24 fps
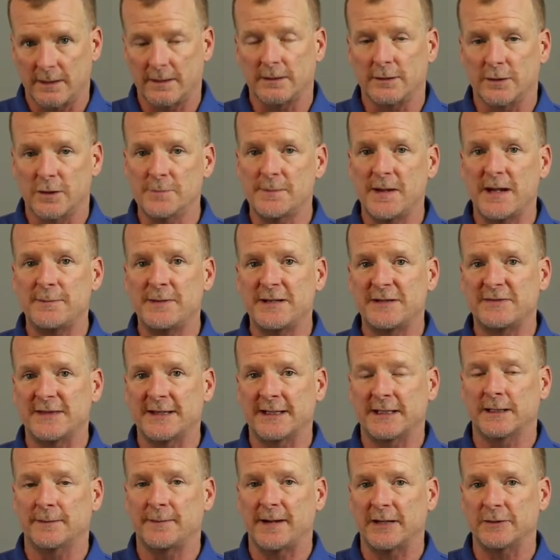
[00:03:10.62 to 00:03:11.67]
may be
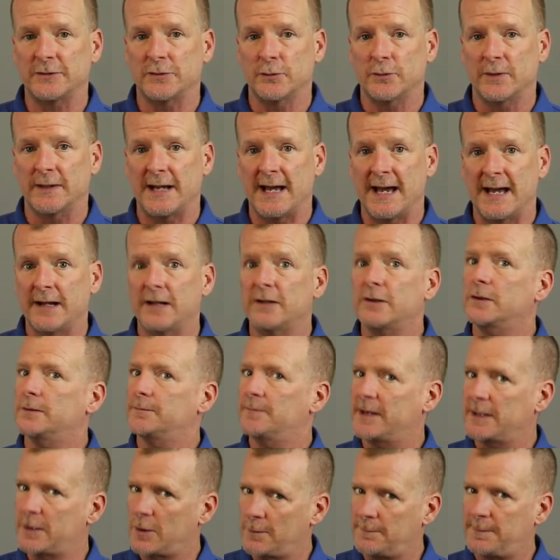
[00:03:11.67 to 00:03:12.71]
thinking about doing that. You
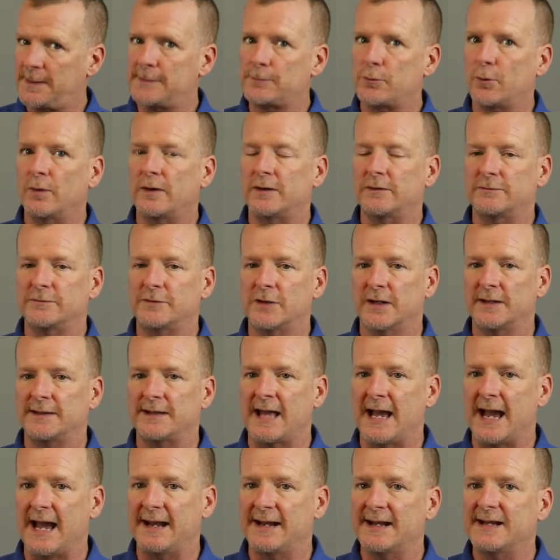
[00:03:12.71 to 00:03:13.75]
may know people who have done
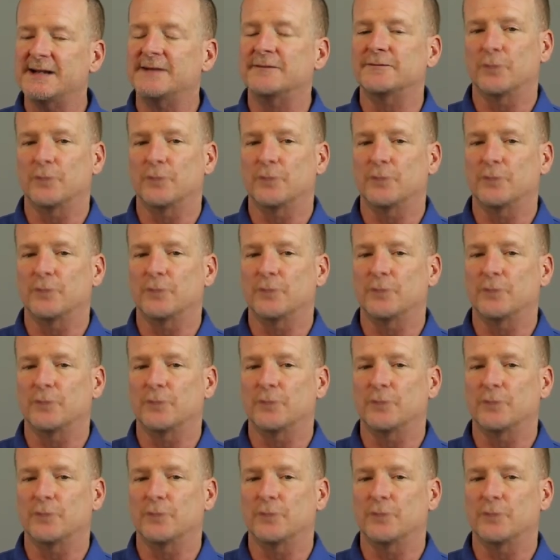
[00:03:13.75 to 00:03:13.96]
that.